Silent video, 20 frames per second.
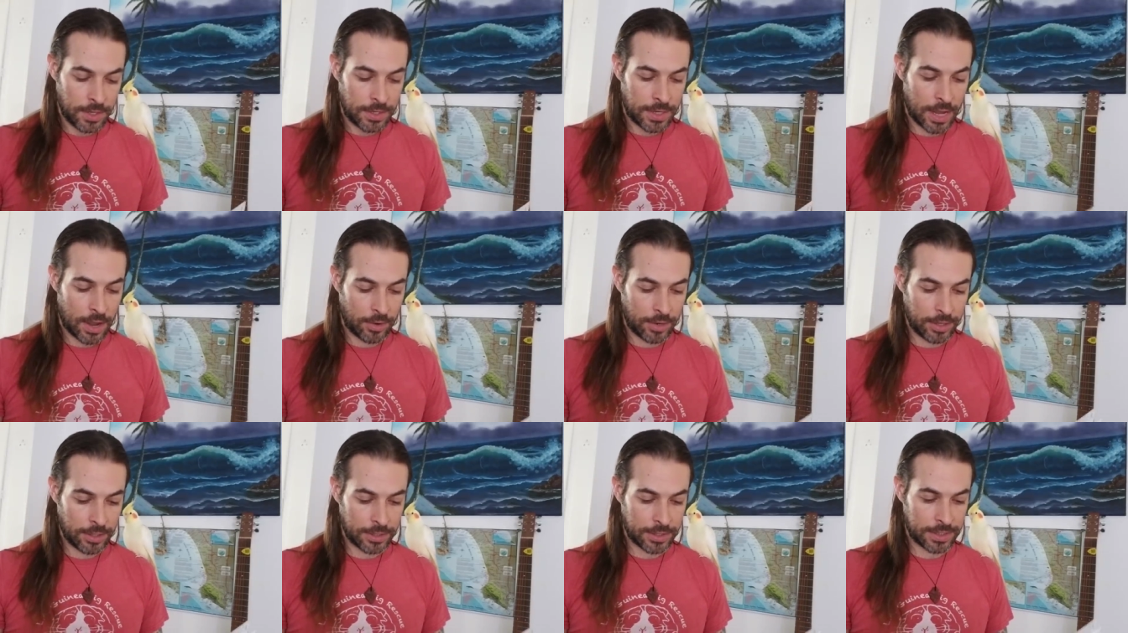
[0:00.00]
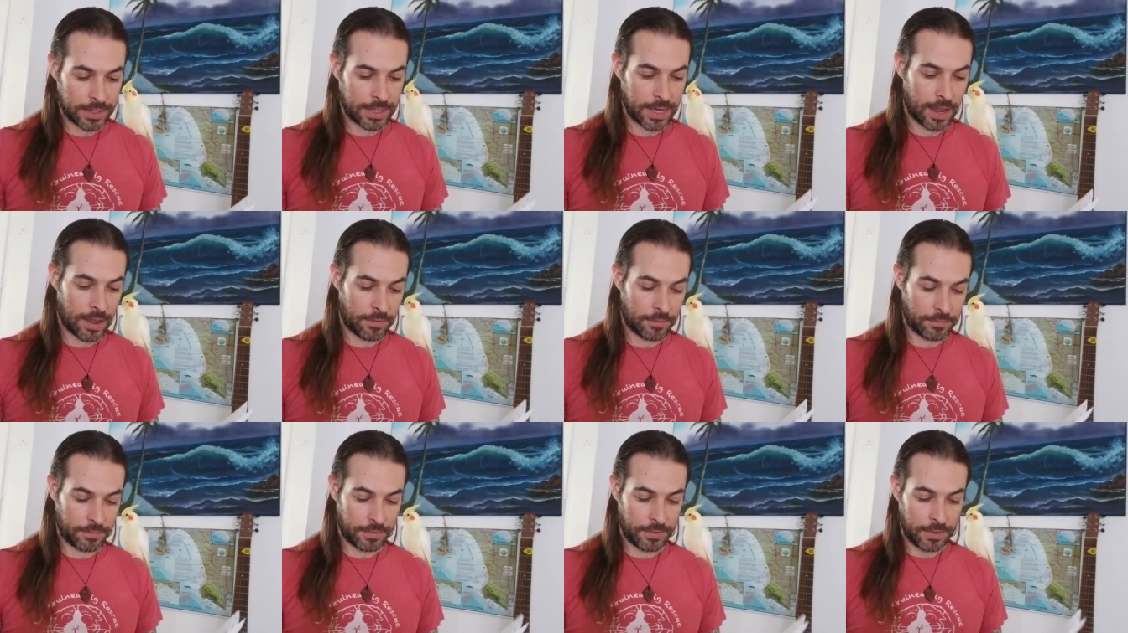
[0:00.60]
Now here's
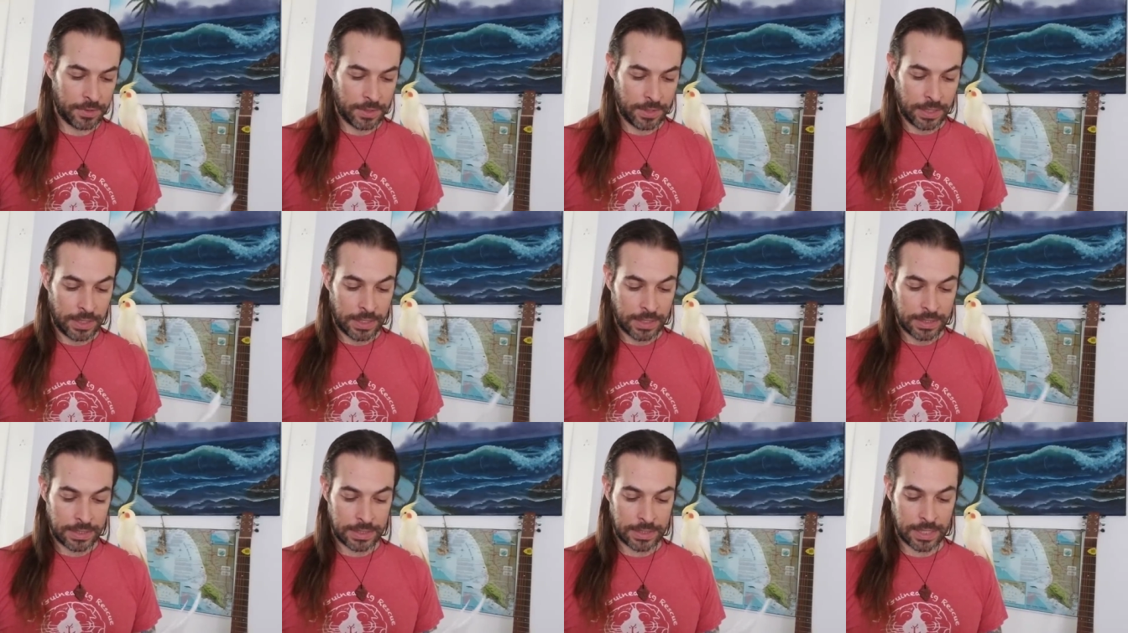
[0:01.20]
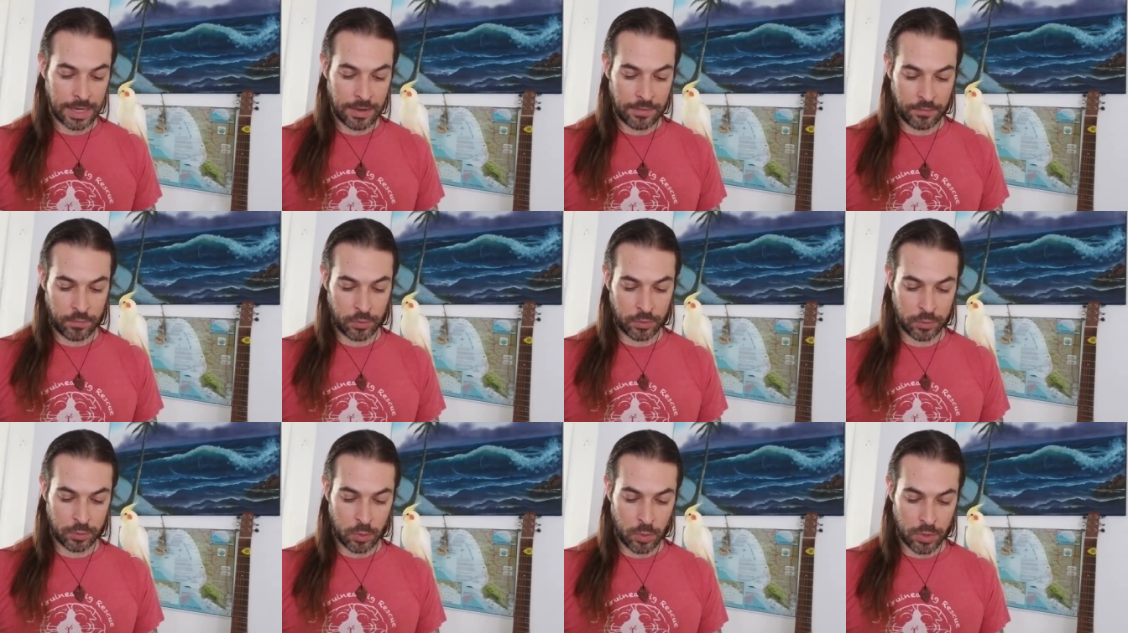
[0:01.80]
Steph. Steph
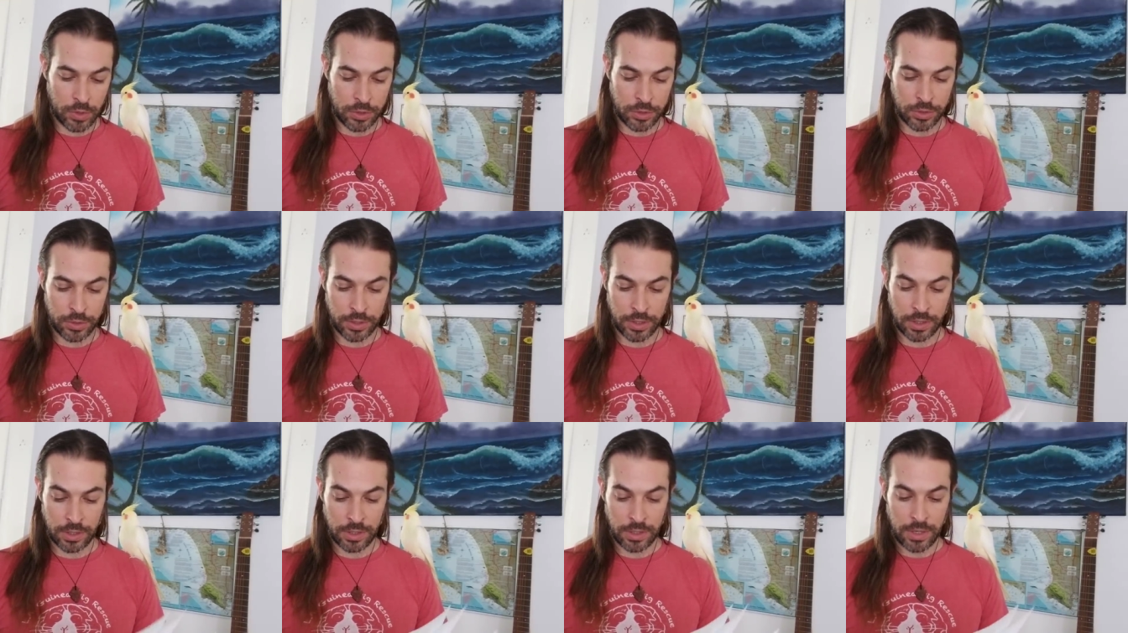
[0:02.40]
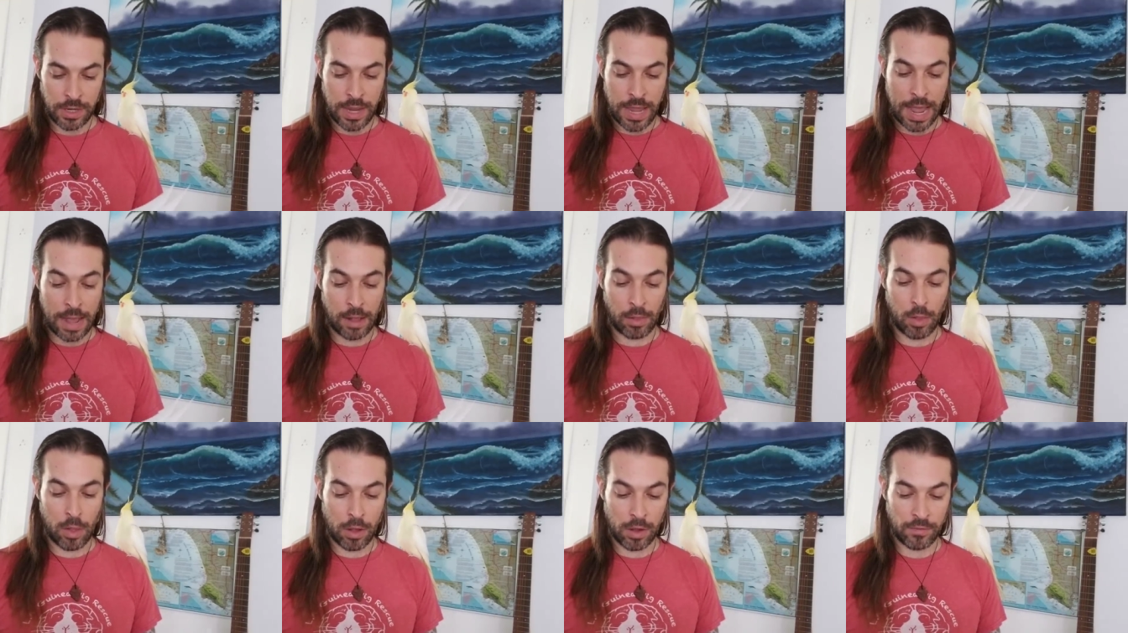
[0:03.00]
was wondering
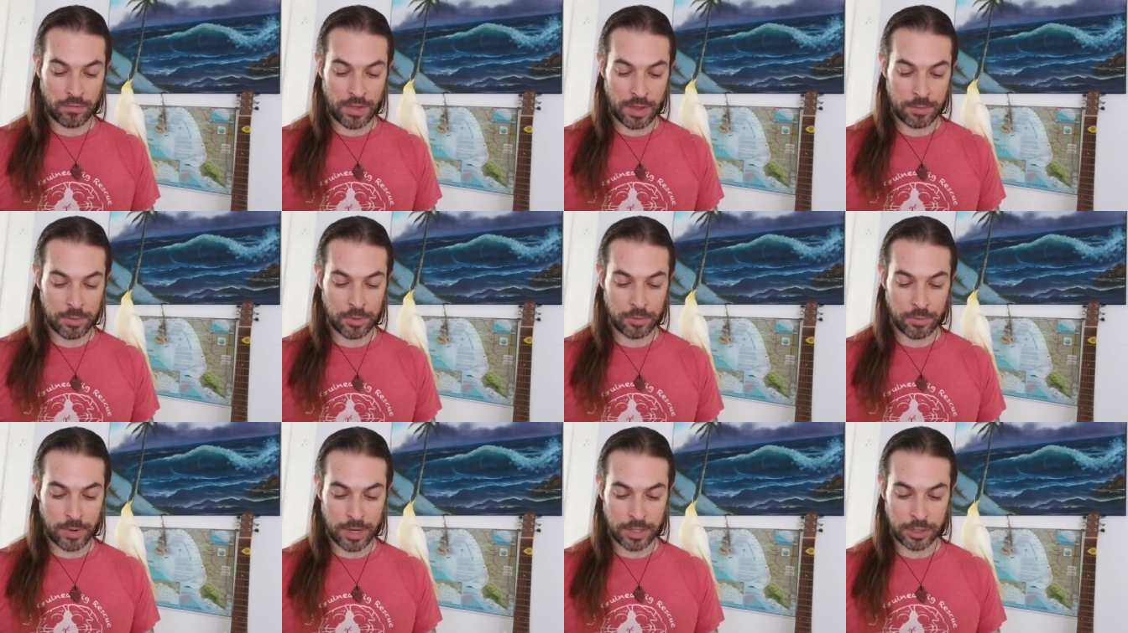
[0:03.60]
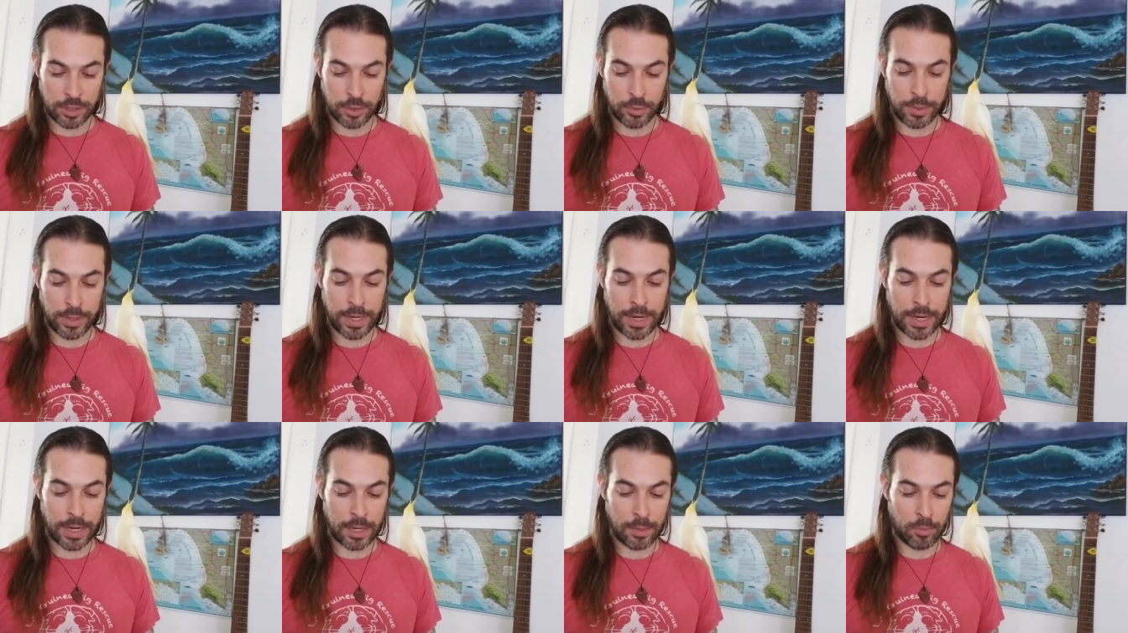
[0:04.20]
how long have I been
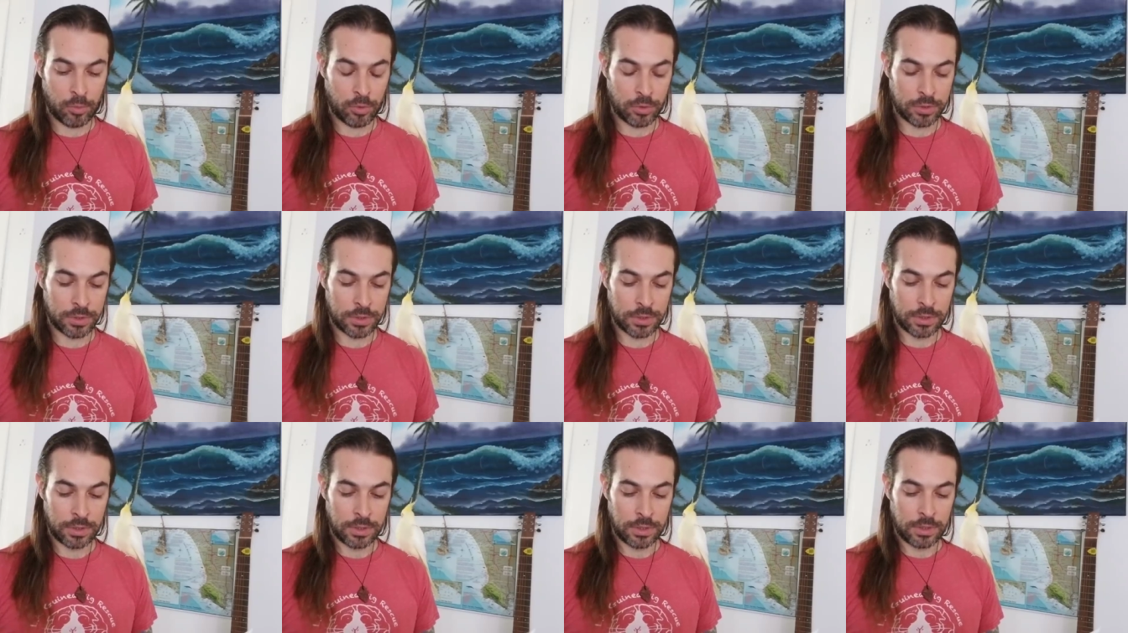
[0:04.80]
rescuing animals,